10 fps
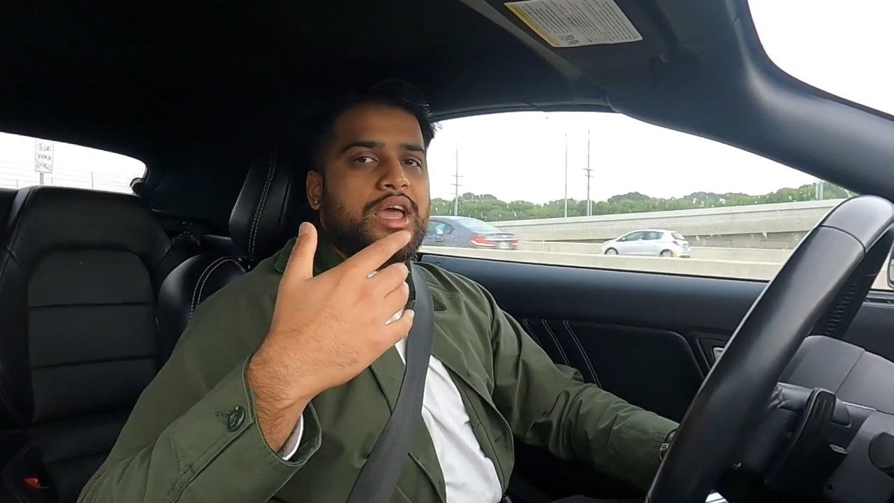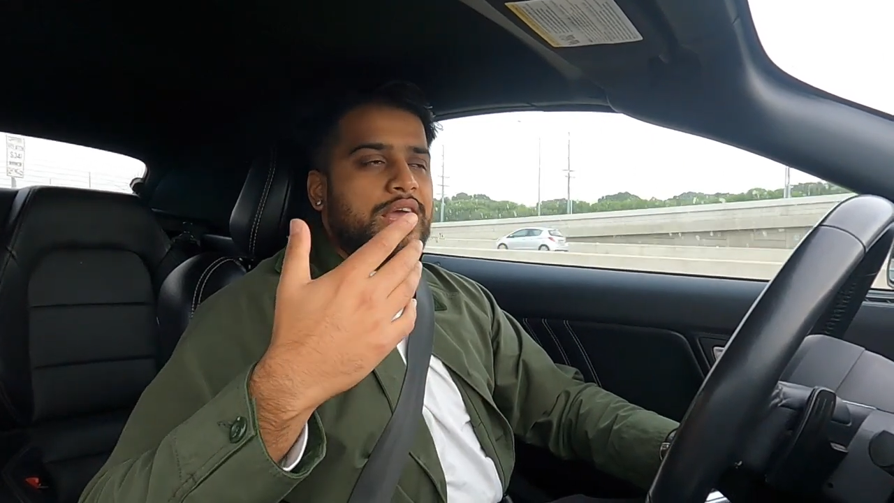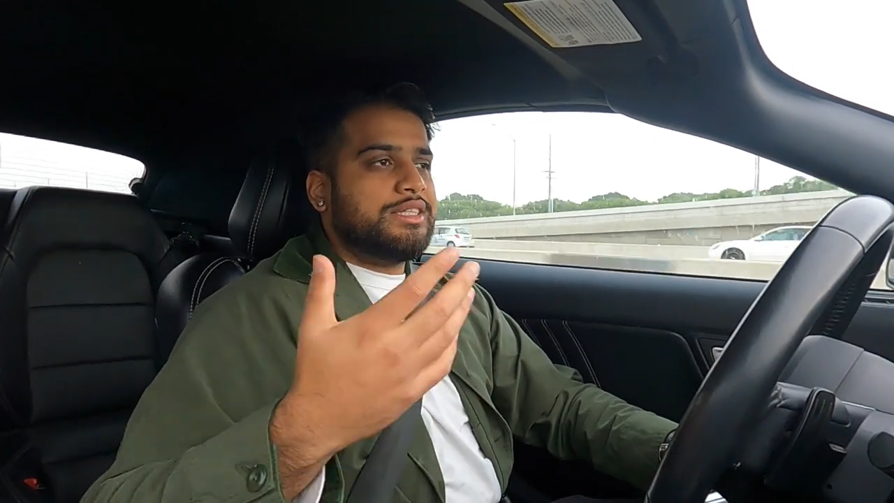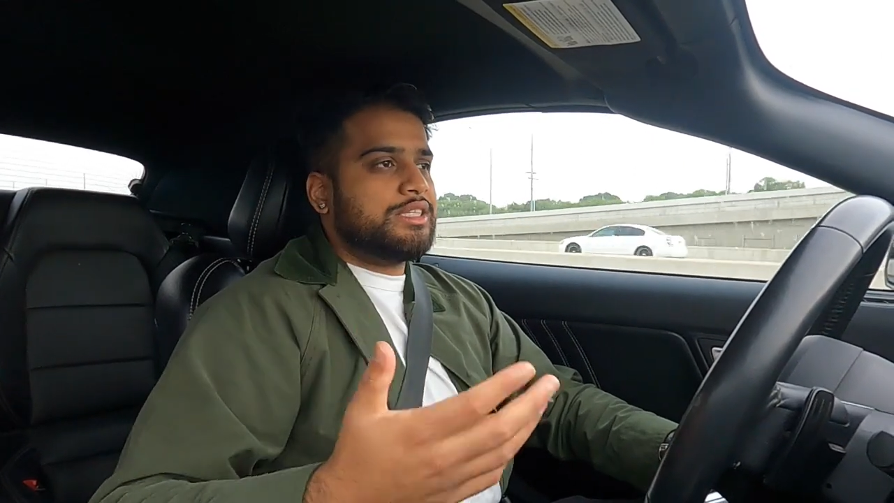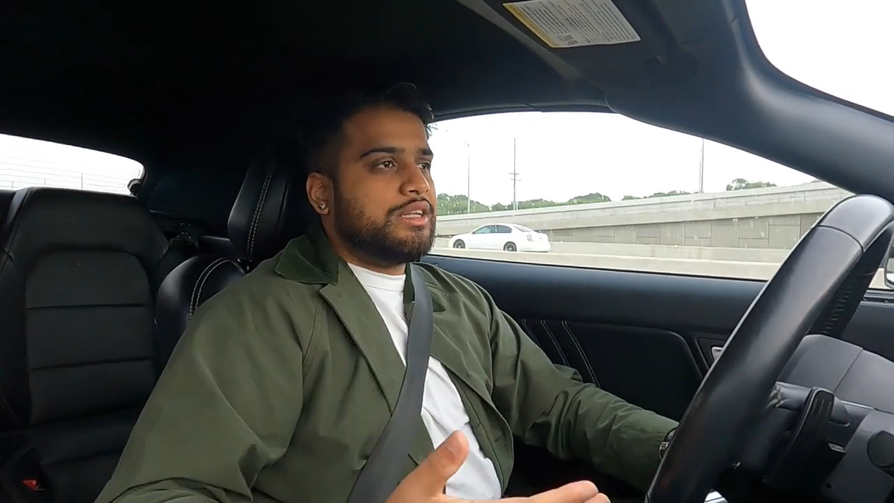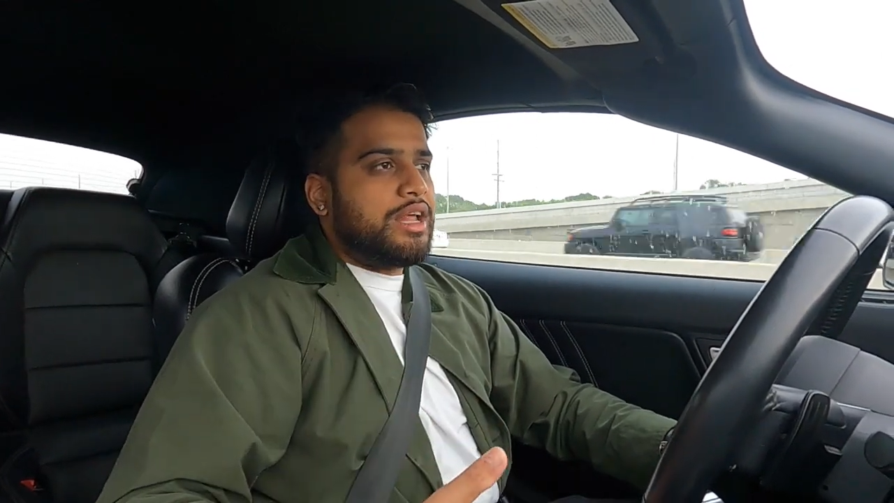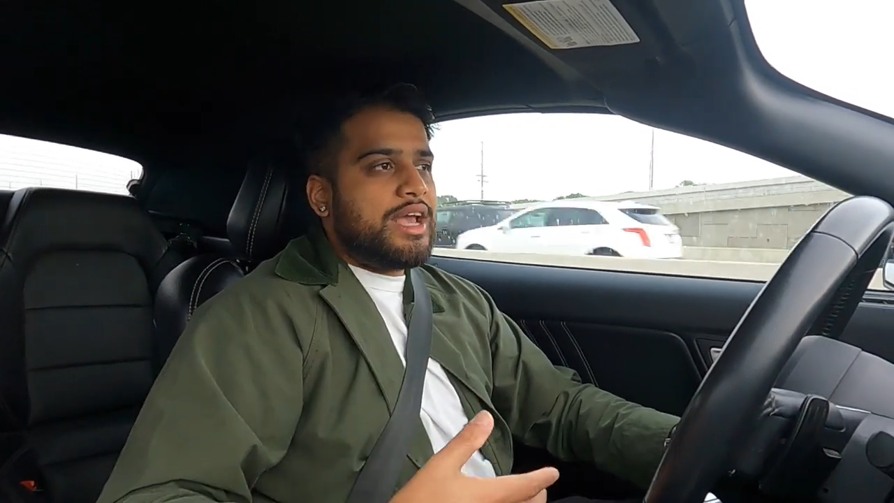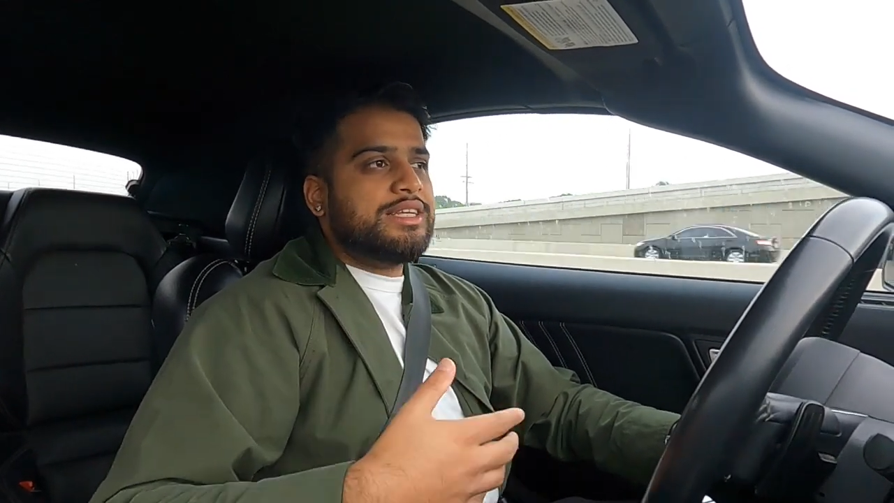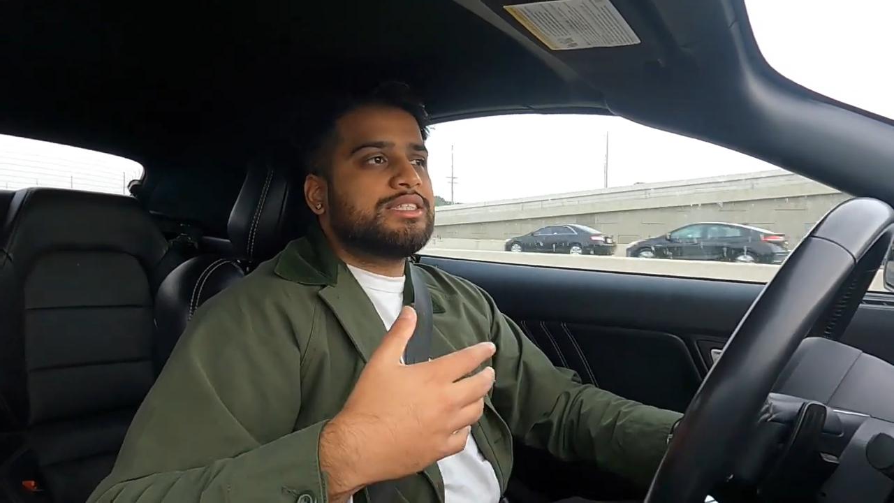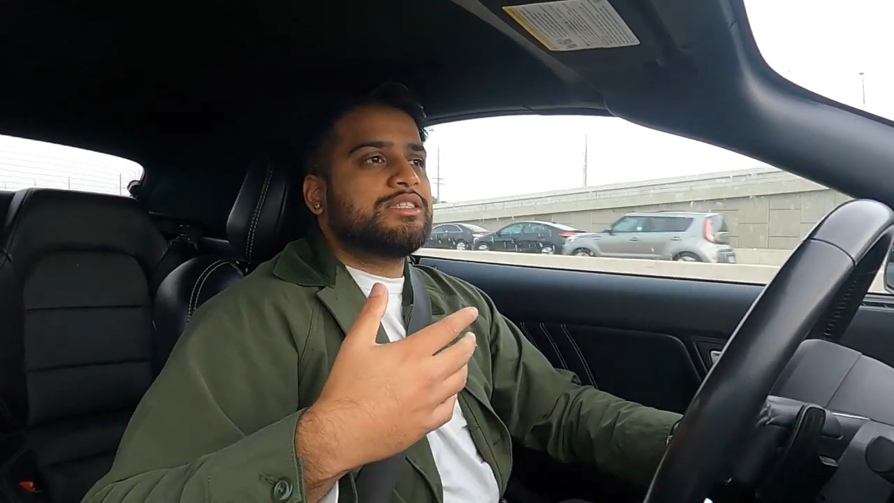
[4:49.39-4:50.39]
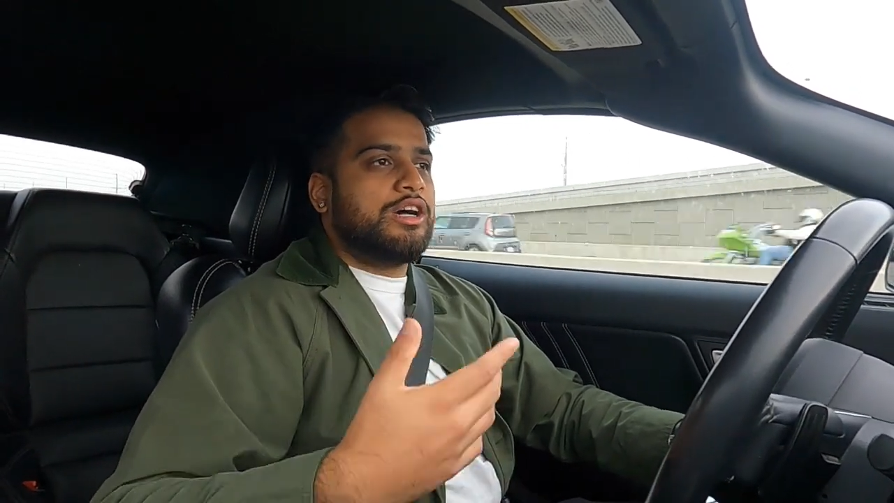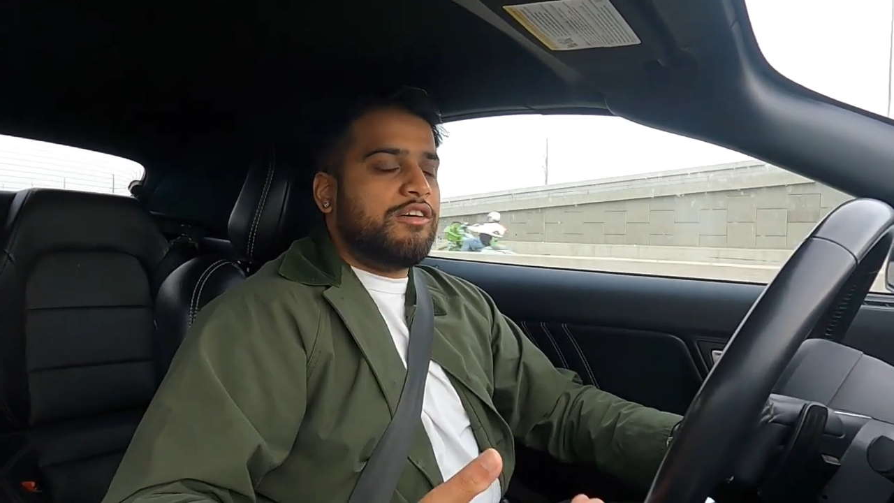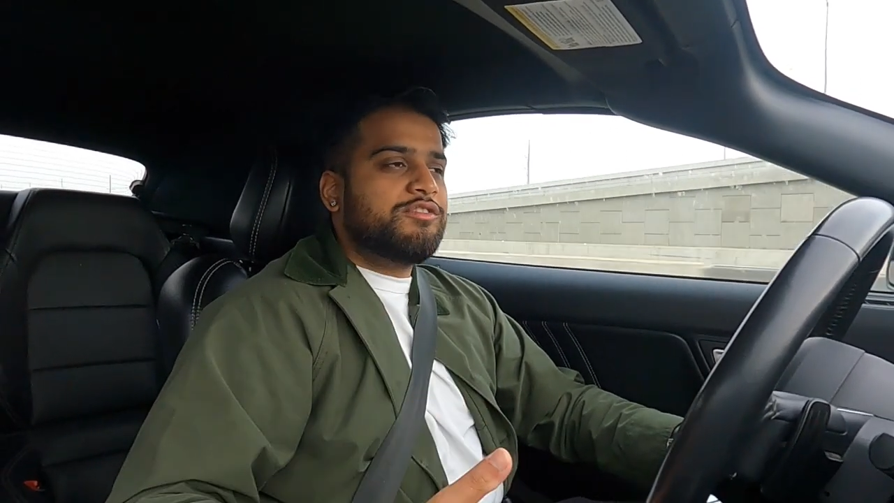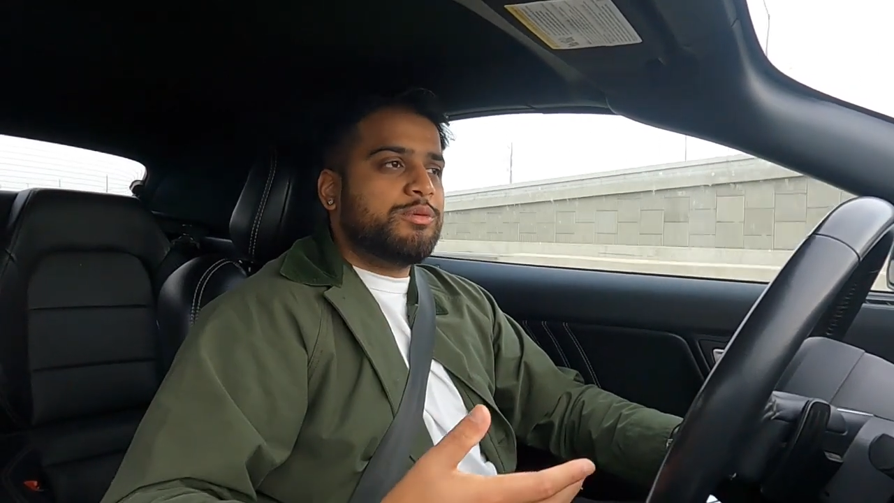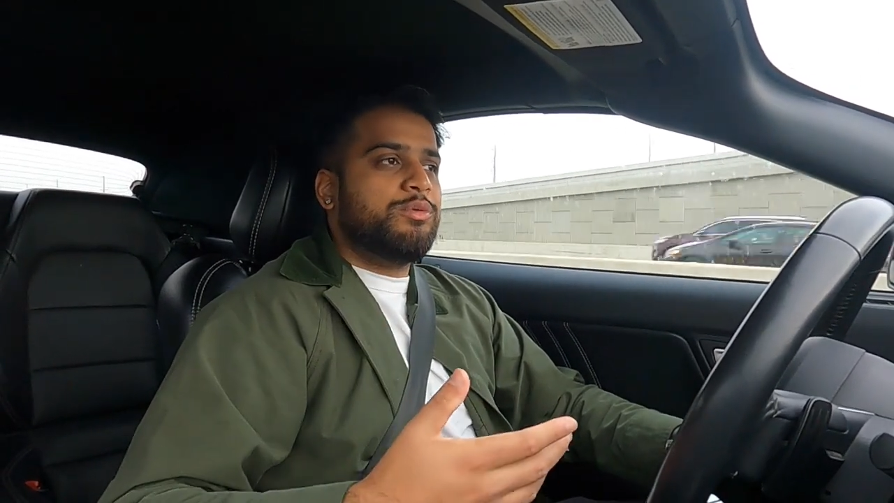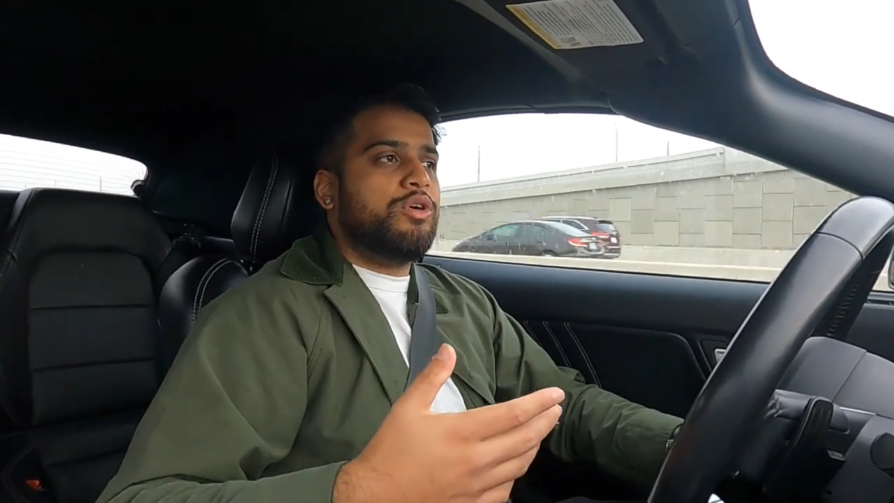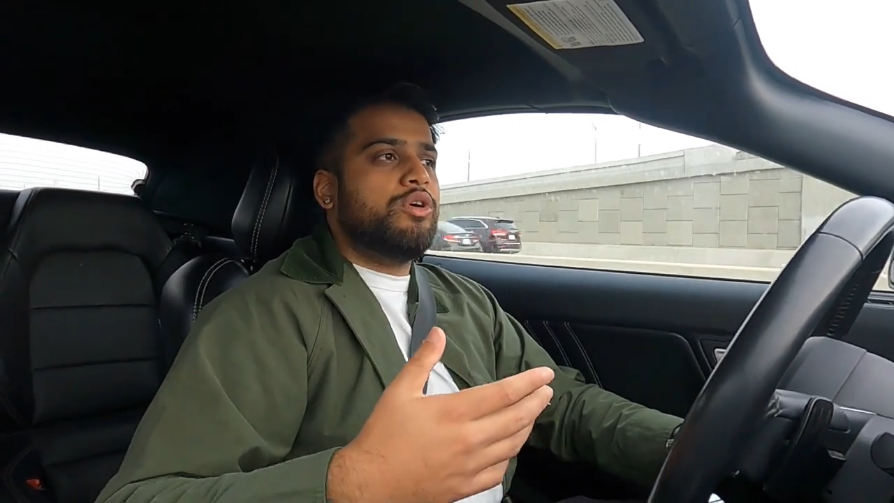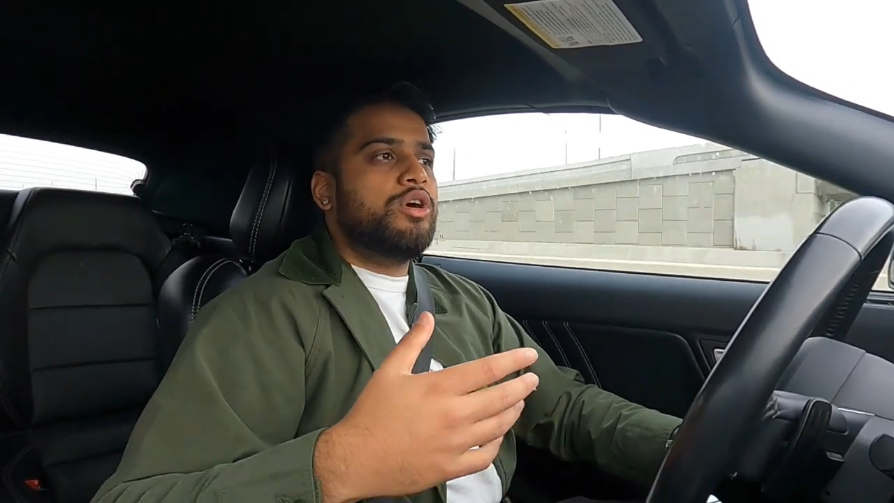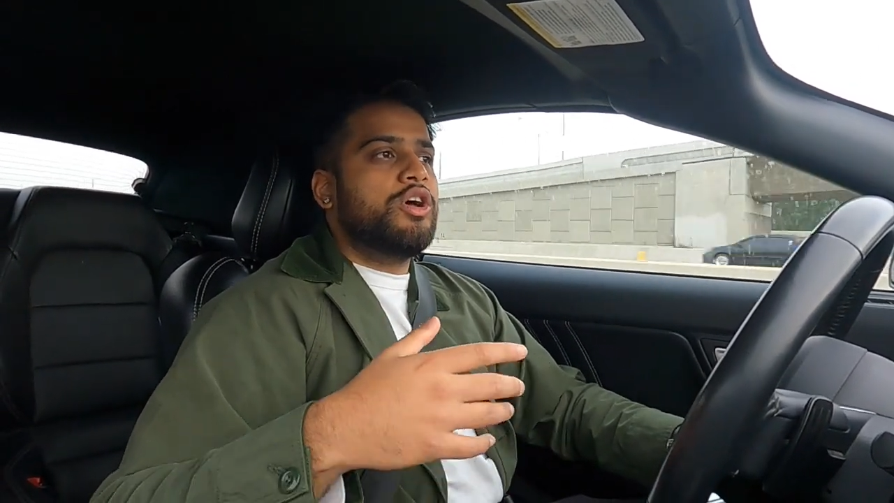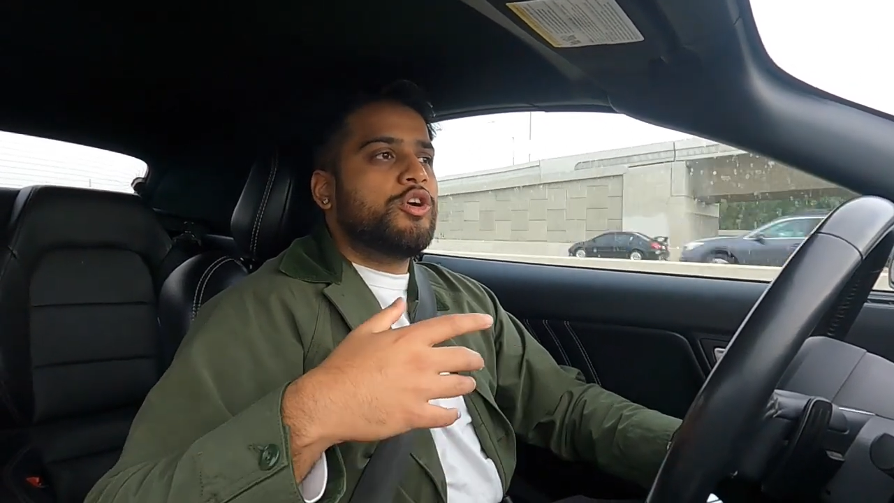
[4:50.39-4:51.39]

it's a nice, comfortable